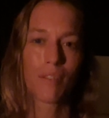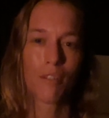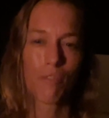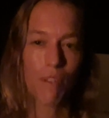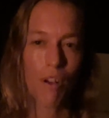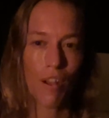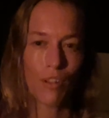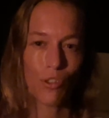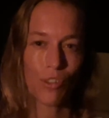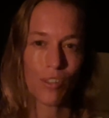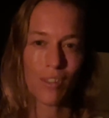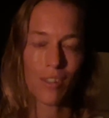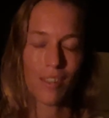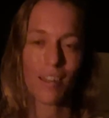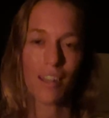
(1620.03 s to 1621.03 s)
of
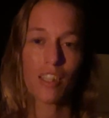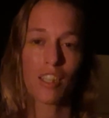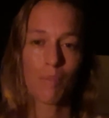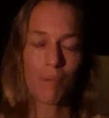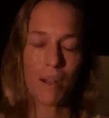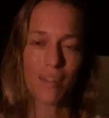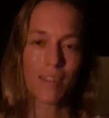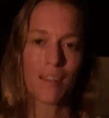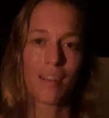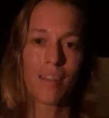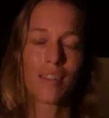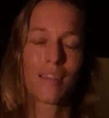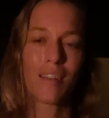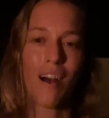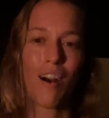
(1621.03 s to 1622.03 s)
consciousness expressing
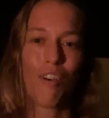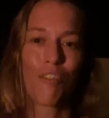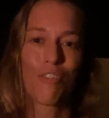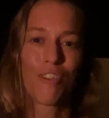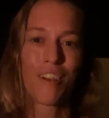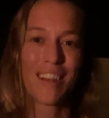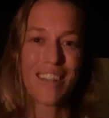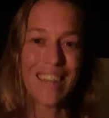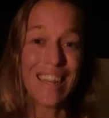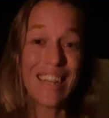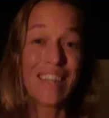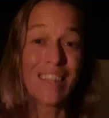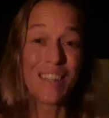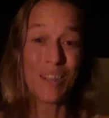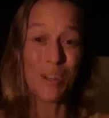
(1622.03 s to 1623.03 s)
itself
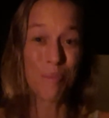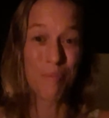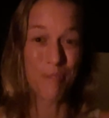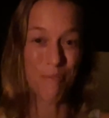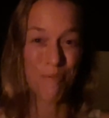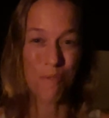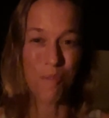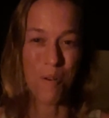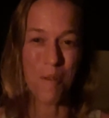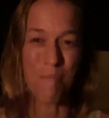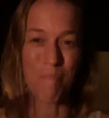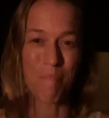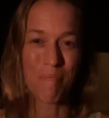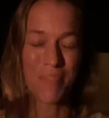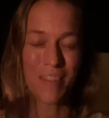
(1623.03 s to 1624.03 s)
in the human form,
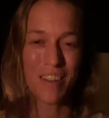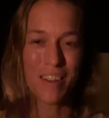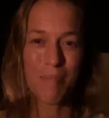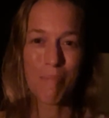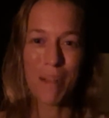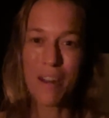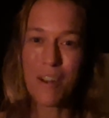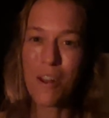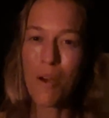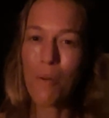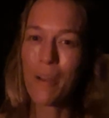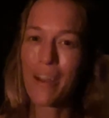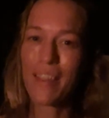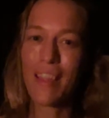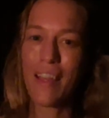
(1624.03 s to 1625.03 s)
but
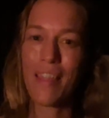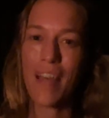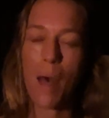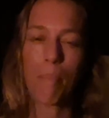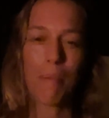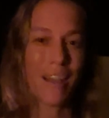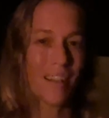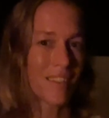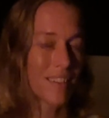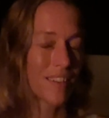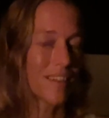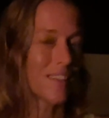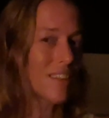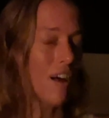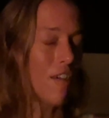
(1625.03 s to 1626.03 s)
knowing that that pixel
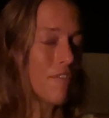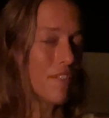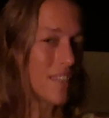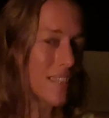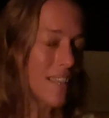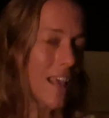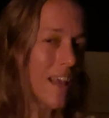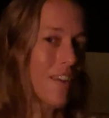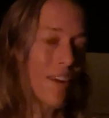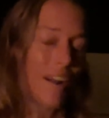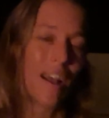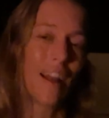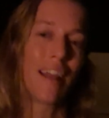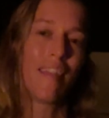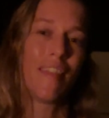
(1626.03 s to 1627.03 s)
itself is
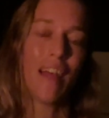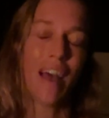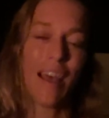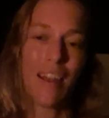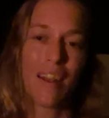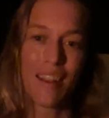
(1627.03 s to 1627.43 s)
sacred, and that